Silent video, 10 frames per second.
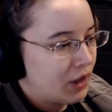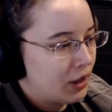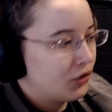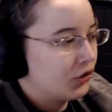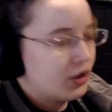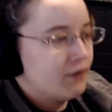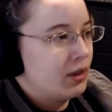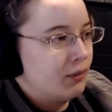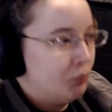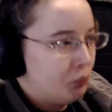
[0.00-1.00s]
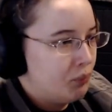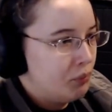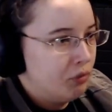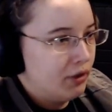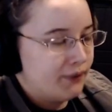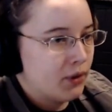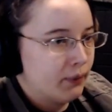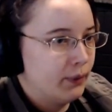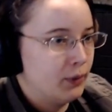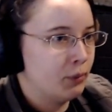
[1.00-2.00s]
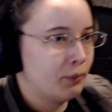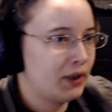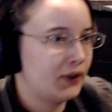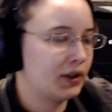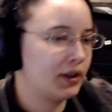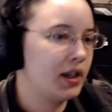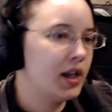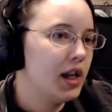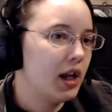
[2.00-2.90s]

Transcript: I'll just give you the brief overview. But basically,